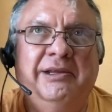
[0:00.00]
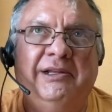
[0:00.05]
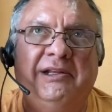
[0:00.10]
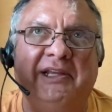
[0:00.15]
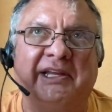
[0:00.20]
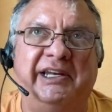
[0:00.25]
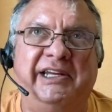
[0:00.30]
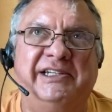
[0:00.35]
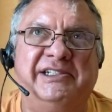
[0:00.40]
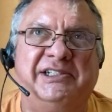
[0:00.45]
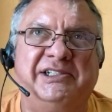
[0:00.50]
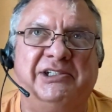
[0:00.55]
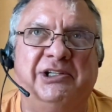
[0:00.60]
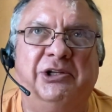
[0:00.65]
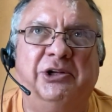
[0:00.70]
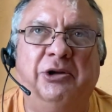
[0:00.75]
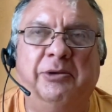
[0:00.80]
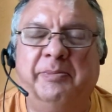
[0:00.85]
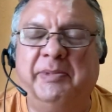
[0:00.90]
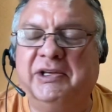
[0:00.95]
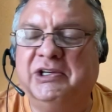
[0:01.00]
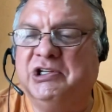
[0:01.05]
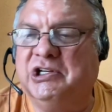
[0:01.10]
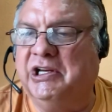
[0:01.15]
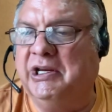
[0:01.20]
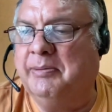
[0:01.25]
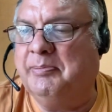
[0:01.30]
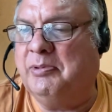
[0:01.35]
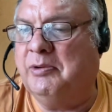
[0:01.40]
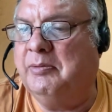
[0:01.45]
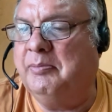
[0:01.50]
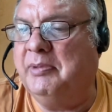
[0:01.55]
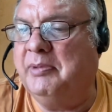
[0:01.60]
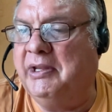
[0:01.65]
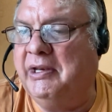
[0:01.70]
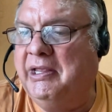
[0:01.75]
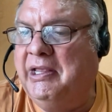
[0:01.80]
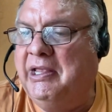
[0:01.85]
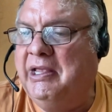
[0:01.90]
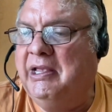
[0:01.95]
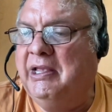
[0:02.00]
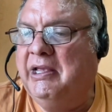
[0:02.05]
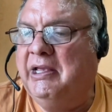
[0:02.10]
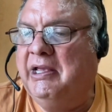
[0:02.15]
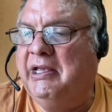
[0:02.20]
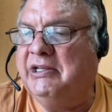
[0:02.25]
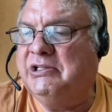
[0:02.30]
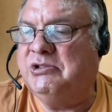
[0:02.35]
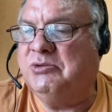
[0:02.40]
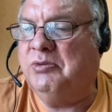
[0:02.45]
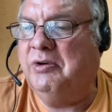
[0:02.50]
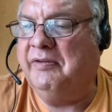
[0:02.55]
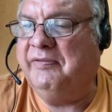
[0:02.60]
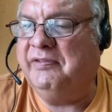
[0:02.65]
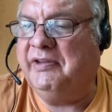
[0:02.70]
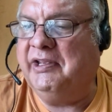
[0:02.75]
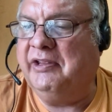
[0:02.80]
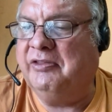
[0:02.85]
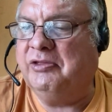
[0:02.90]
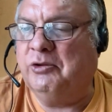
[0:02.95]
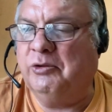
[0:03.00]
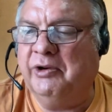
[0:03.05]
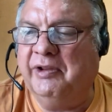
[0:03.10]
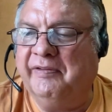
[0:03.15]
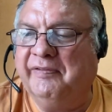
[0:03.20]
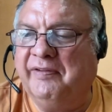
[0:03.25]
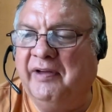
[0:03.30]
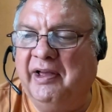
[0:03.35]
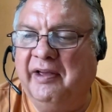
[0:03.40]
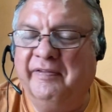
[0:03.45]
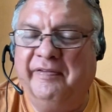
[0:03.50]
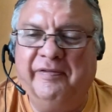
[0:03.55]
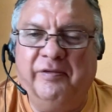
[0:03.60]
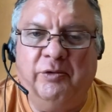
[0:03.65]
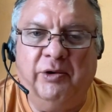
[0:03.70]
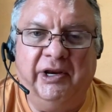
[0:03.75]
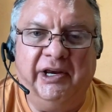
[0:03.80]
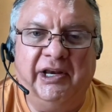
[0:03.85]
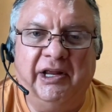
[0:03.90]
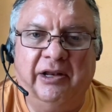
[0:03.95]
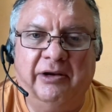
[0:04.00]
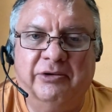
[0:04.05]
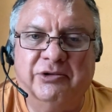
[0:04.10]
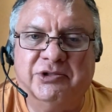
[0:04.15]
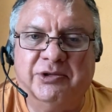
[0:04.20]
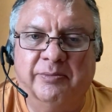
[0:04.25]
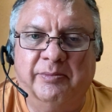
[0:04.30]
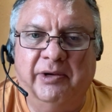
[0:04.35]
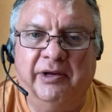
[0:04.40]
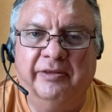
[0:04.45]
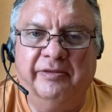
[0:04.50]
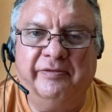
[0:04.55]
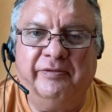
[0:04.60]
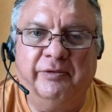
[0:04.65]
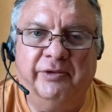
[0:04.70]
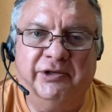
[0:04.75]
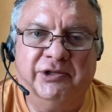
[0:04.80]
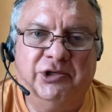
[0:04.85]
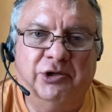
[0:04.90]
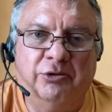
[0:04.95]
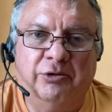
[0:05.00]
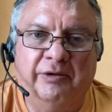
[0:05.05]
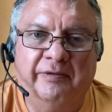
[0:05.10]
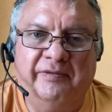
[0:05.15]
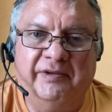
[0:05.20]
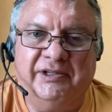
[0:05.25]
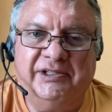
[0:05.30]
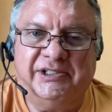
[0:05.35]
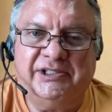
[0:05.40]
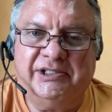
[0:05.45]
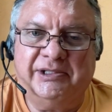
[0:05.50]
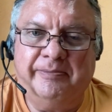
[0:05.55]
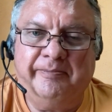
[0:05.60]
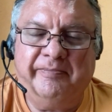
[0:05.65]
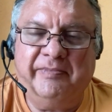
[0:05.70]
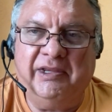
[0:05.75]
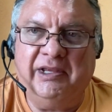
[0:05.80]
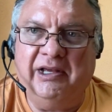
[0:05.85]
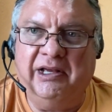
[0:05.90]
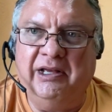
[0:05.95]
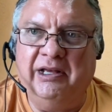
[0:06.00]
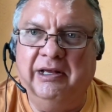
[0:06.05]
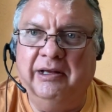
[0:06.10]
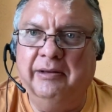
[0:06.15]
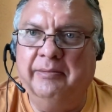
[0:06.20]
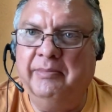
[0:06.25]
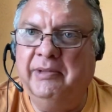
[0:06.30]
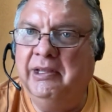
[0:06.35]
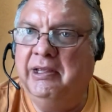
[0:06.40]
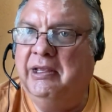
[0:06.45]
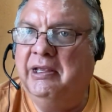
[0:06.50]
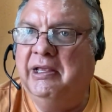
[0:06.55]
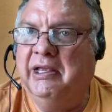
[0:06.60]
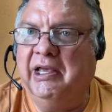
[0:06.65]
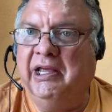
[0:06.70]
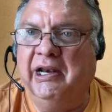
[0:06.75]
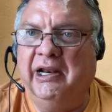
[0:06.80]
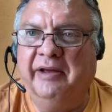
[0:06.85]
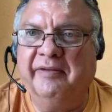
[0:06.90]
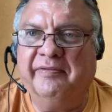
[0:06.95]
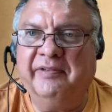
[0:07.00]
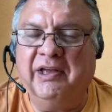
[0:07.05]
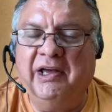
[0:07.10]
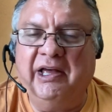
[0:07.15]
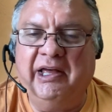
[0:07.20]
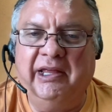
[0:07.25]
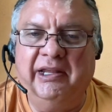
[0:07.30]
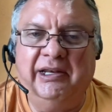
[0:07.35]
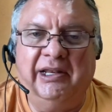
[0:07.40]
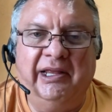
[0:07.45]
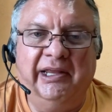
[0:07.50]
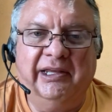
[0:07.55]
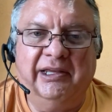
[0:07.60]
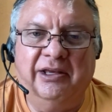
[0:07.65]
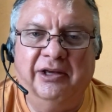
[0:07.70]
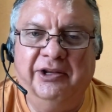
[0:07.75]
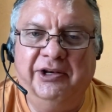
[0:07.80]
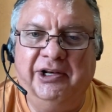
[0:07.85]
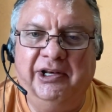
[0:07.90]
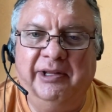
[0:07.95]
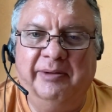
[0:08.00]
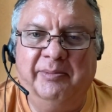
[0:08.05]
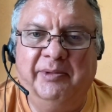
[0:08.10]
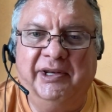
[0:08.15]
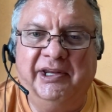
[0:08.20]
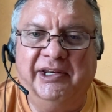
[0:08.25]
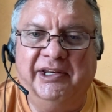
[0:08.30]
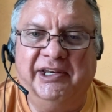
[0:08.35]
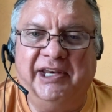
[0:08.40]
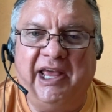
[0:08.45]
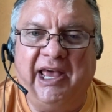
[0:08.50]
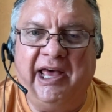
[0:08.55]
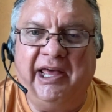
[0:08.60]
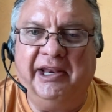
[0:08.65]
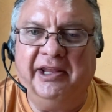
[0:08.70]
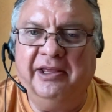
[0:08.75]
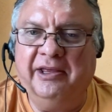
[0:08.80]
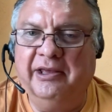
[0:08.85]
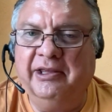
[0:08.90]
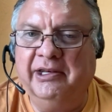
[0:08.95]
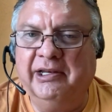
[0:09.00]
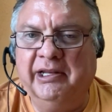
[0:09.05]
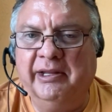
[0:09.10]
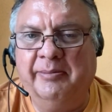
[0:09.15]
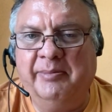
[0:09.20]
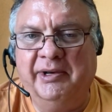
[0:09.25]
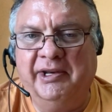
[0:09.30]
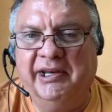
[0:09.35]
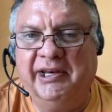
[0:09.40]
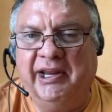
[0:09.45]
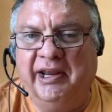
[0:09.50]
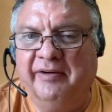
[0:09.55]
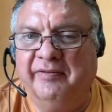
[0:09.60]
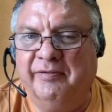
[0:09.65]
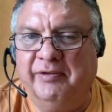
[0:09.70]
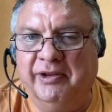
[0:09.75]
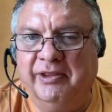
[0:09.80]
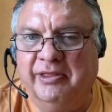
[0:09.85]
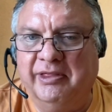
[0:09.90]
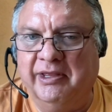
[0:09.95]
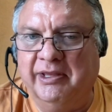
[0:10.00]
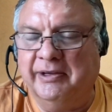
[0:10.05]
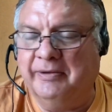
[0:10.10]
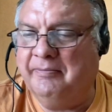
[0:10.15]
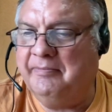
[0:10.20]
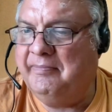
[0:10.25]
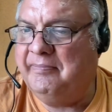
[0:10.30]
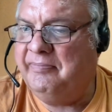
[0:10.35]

Lydia's is a little bit cheaper, but it's roughly $35-$40 a month for the two of us. And I've got like unlimited data, unlimited everything.